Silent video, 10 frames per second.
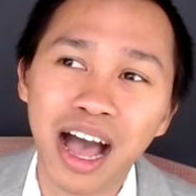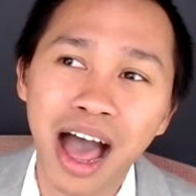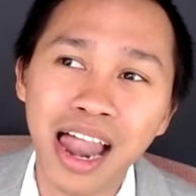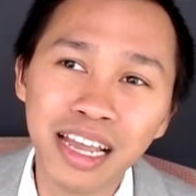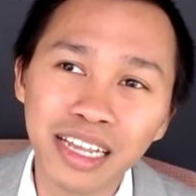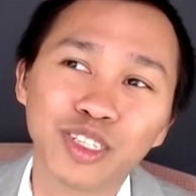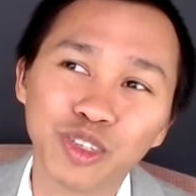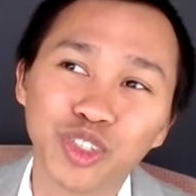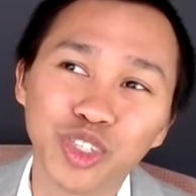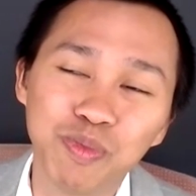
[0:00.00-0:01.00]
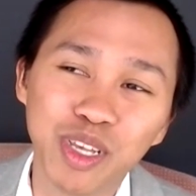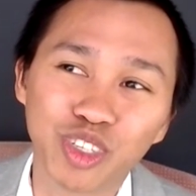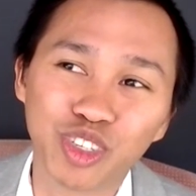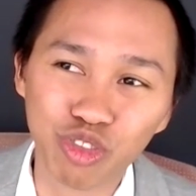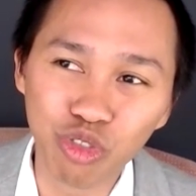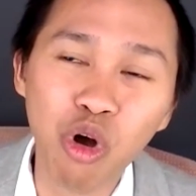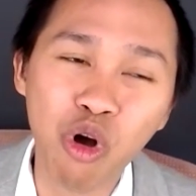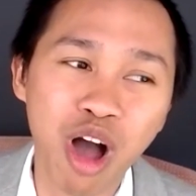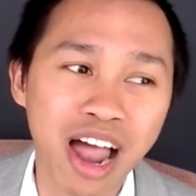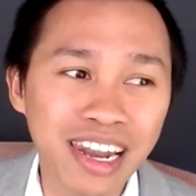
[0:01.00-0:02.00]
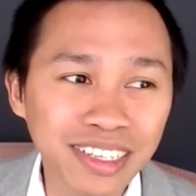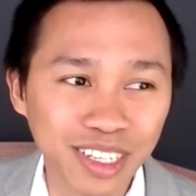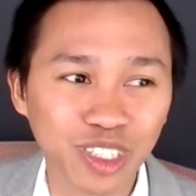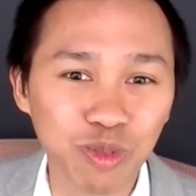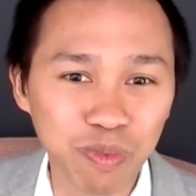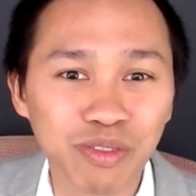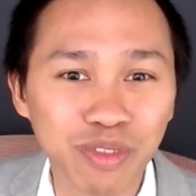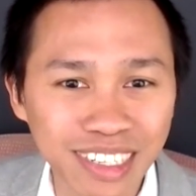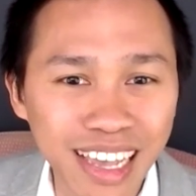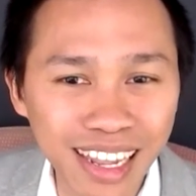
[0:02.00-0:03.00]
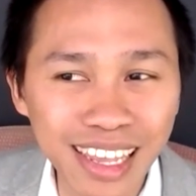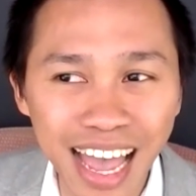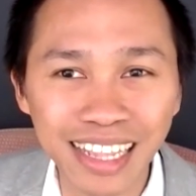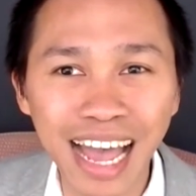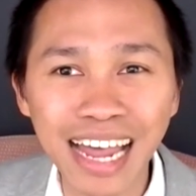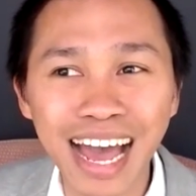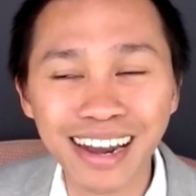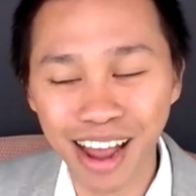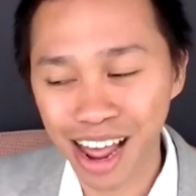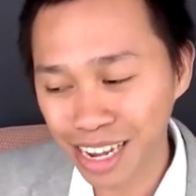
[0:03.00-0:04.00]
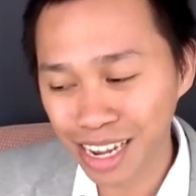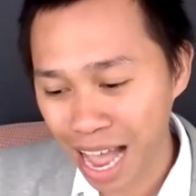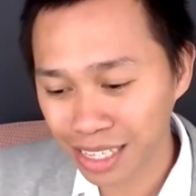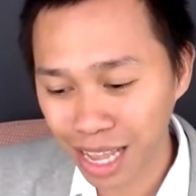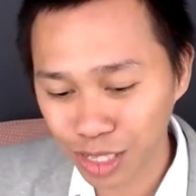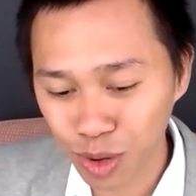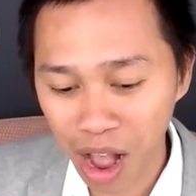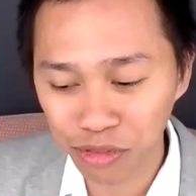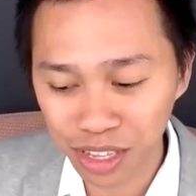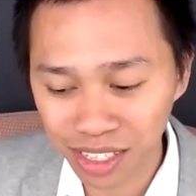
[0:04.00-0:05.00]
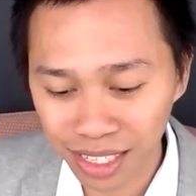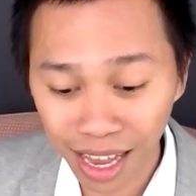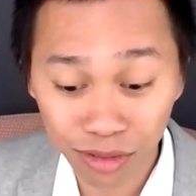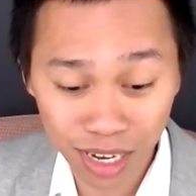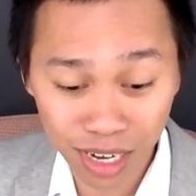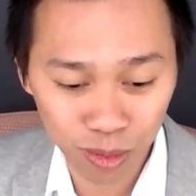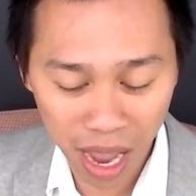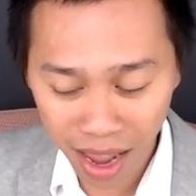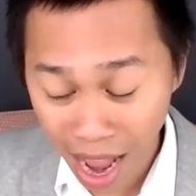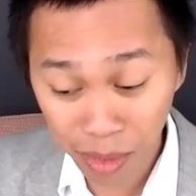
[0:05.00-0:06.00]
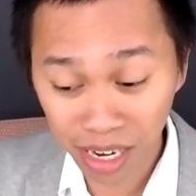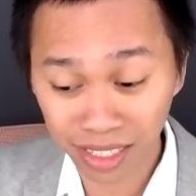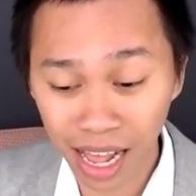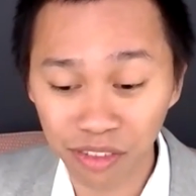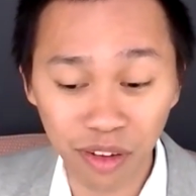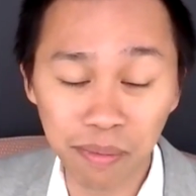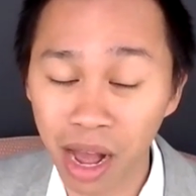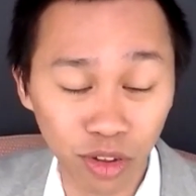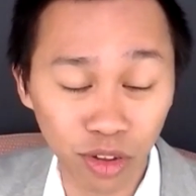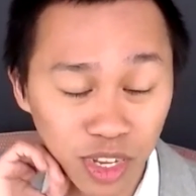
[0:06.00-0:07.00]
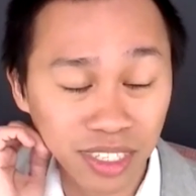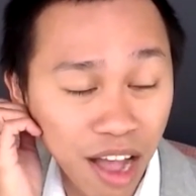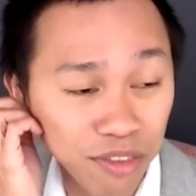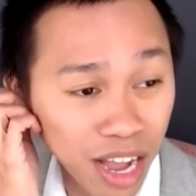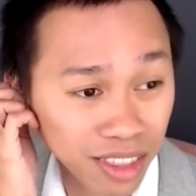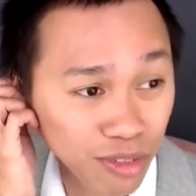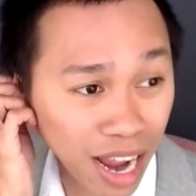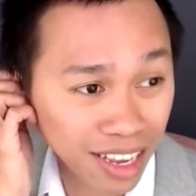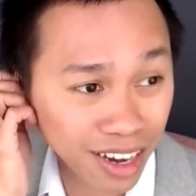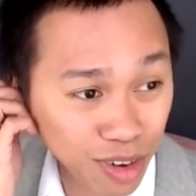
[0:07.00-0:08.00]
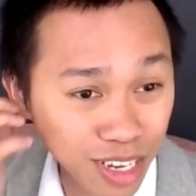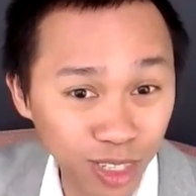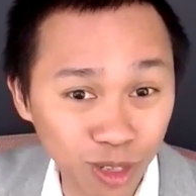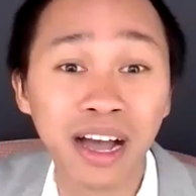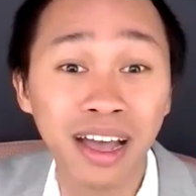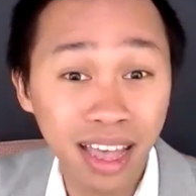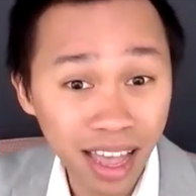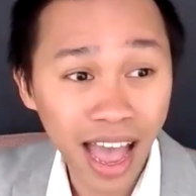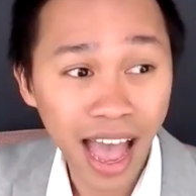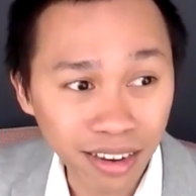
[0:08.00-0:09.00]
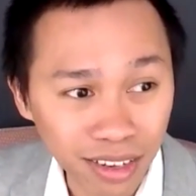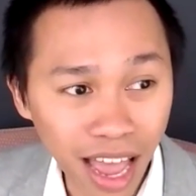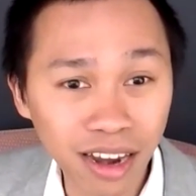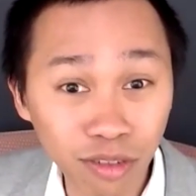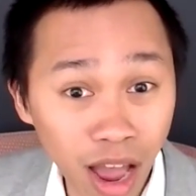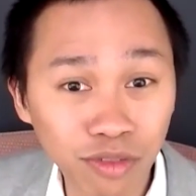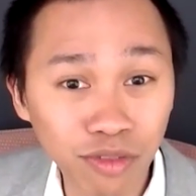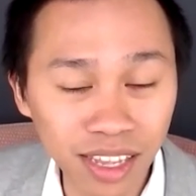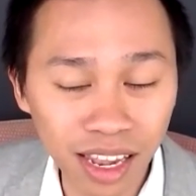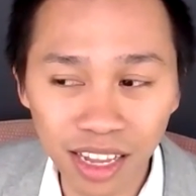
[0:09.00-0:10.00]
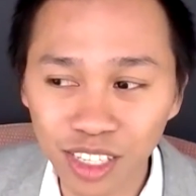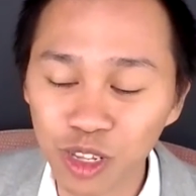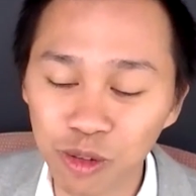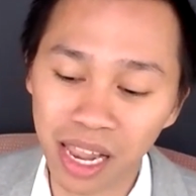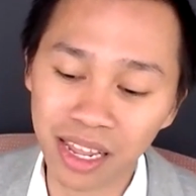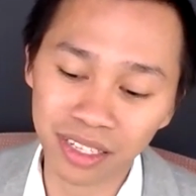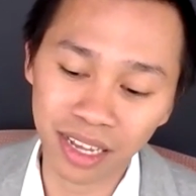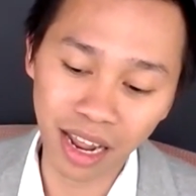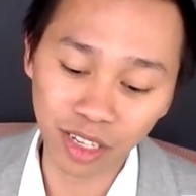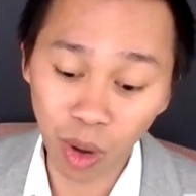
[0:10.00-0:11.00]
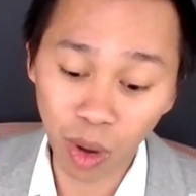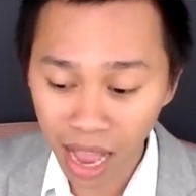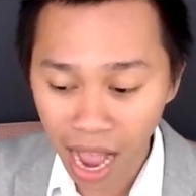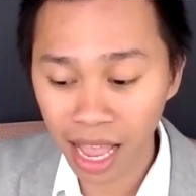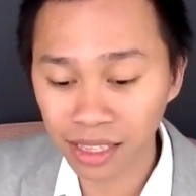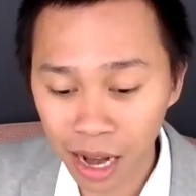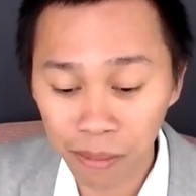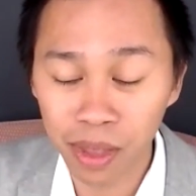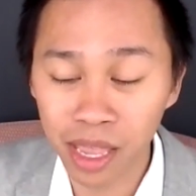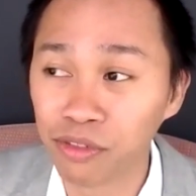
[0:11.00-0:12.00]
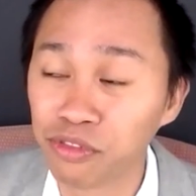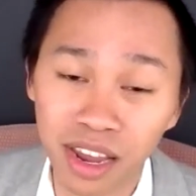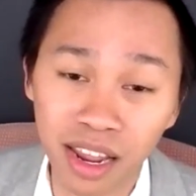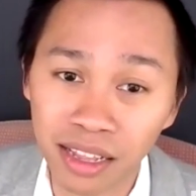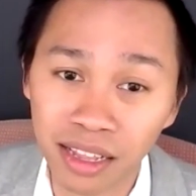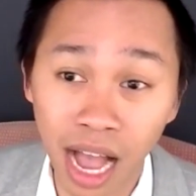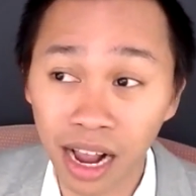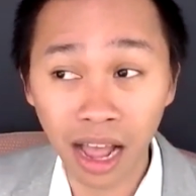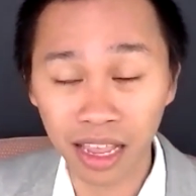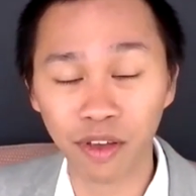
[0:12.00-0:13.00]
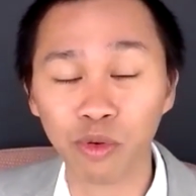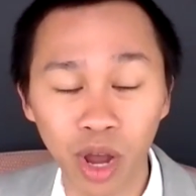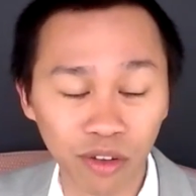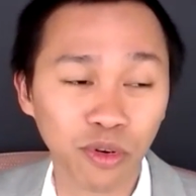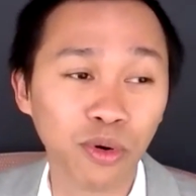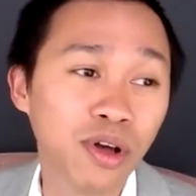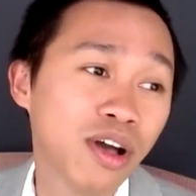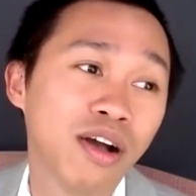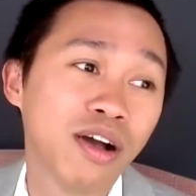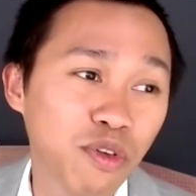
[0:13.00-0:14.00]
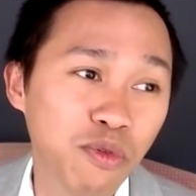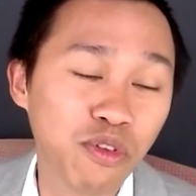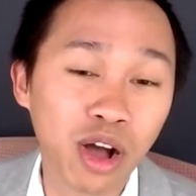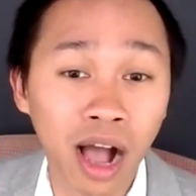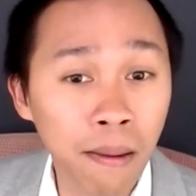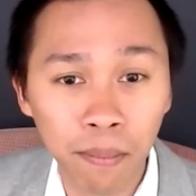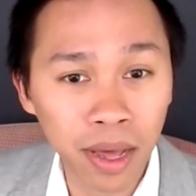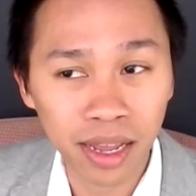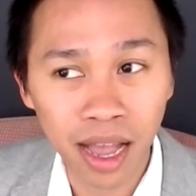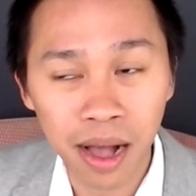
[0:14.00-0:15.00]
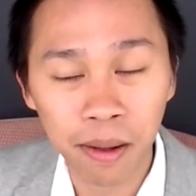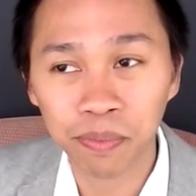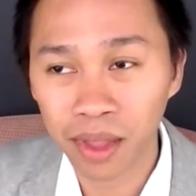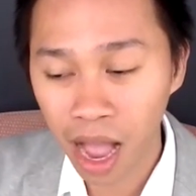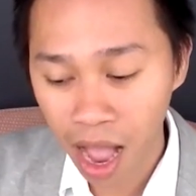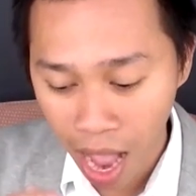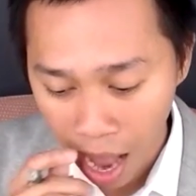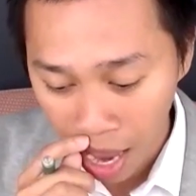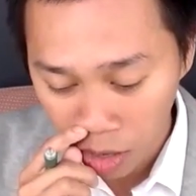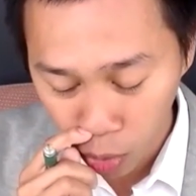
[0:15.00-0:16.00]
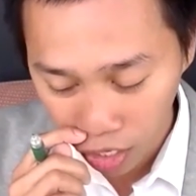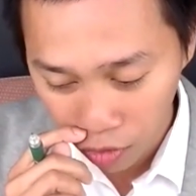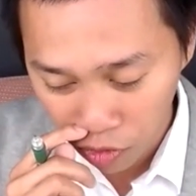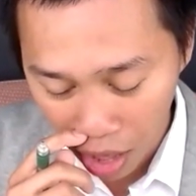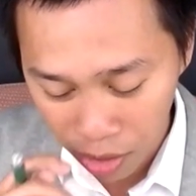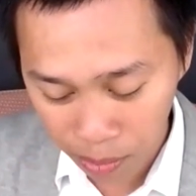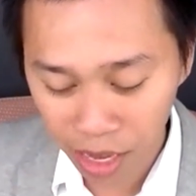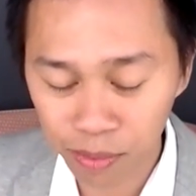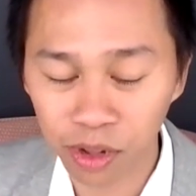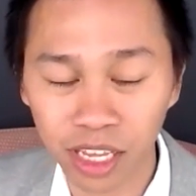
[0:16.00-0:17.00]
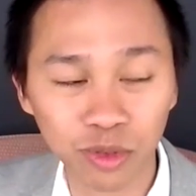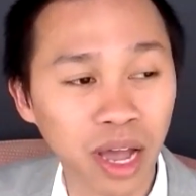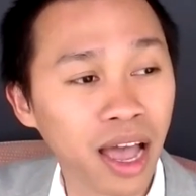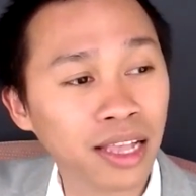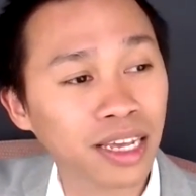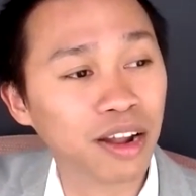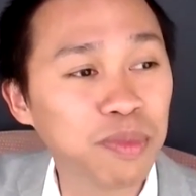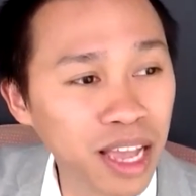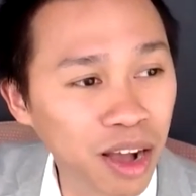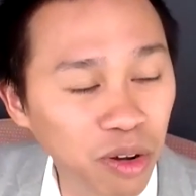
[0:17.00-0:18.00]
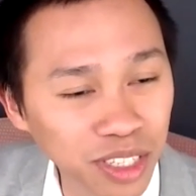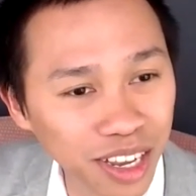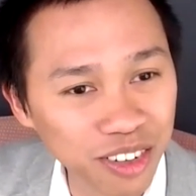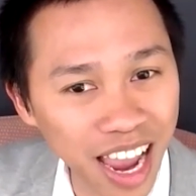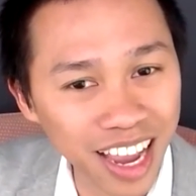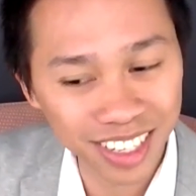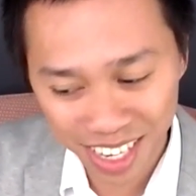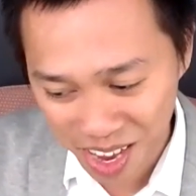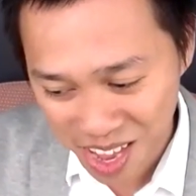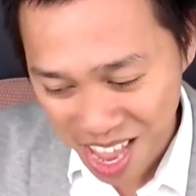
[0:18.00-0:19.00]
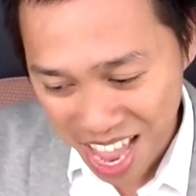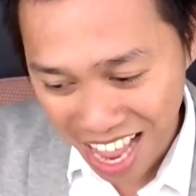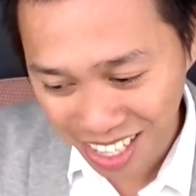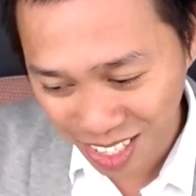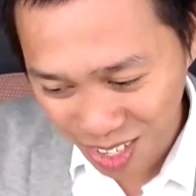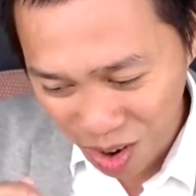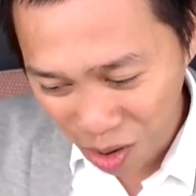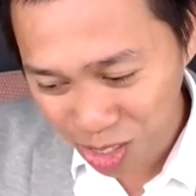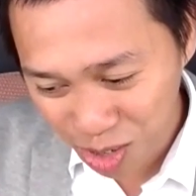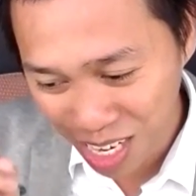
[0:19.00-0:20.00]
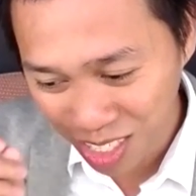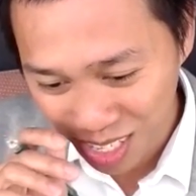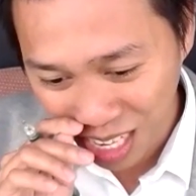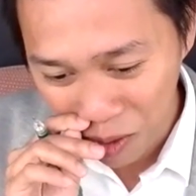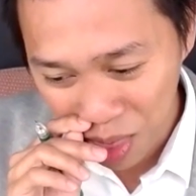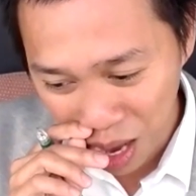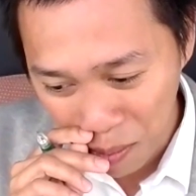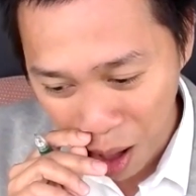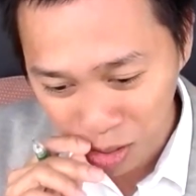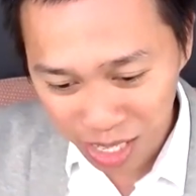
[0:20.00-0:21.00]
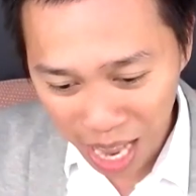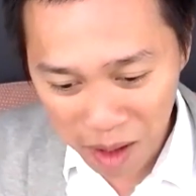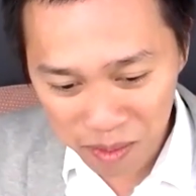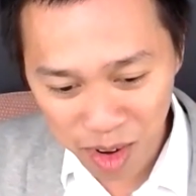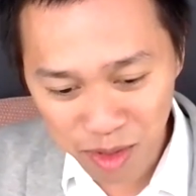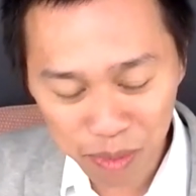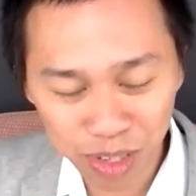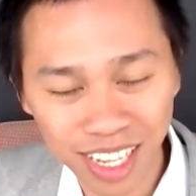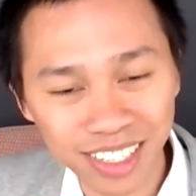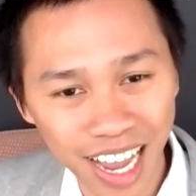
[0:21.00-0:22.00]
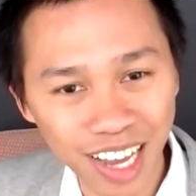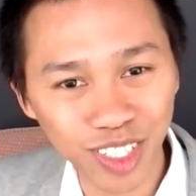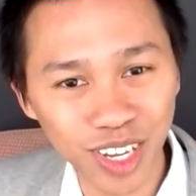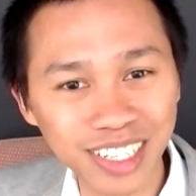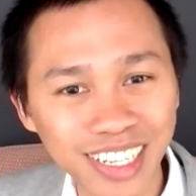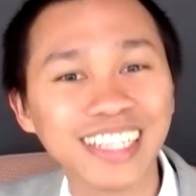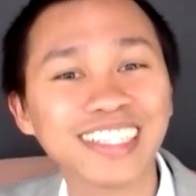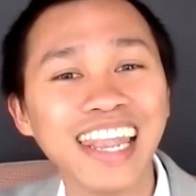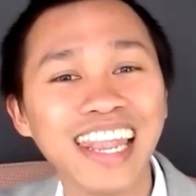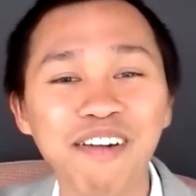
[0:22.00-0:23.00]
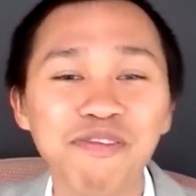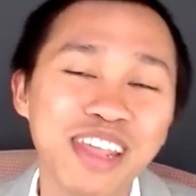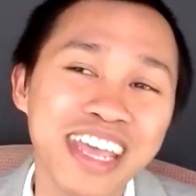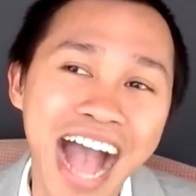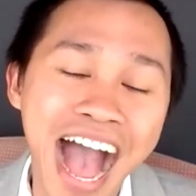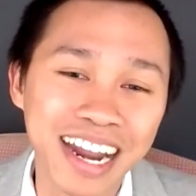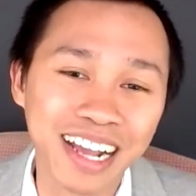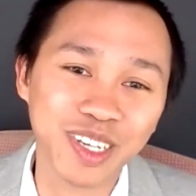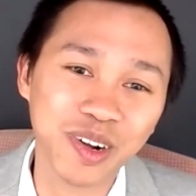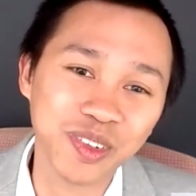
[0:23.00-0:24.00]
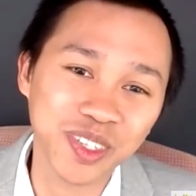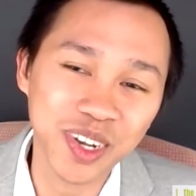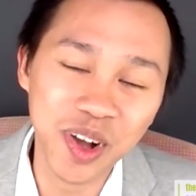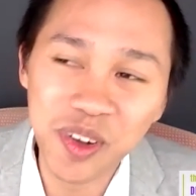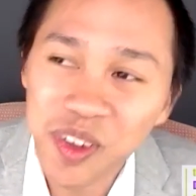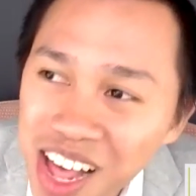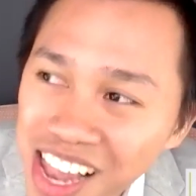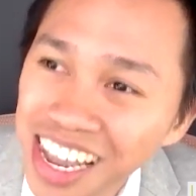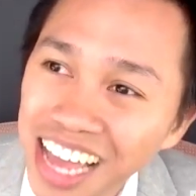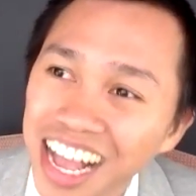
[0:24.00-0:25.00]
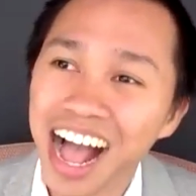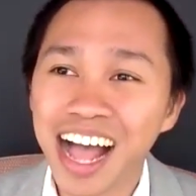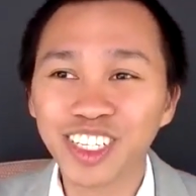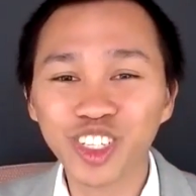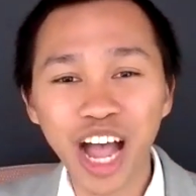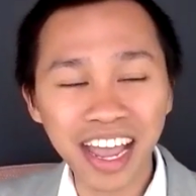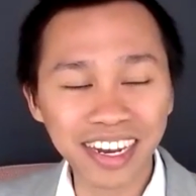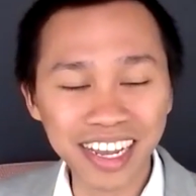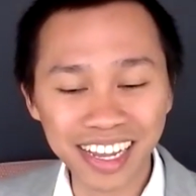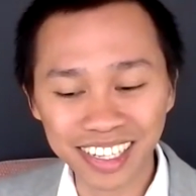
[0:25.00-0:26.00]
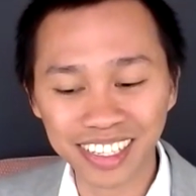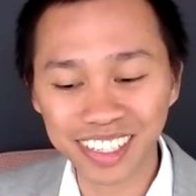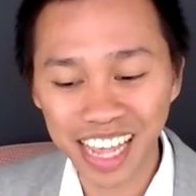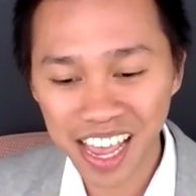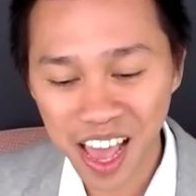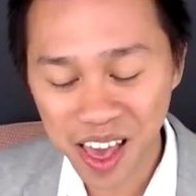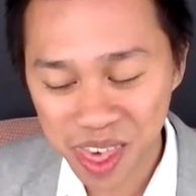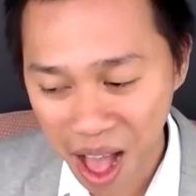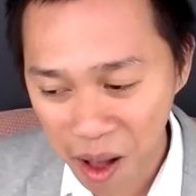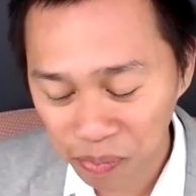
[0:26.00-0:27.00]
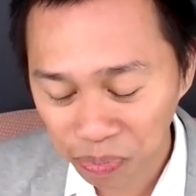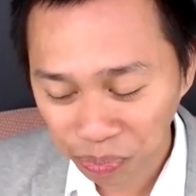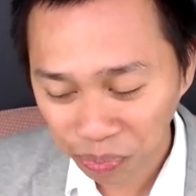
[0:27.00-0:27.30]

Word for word: a leader should be strong, a leader should be resilient, and, and a leader has got to have this charisma. And I myself, I'm not convinced that I've got the right charisma and, and, and resilience to be a leader. That's why I ended up being a freelancer. I can't even work for, for, for a company. Um, I, I hate working for other people. That's why I ended up being a content creator. And you also mentioned something about um, representation. It's, it's a lovely anecdote, you know, like a, a Chinese and saying that...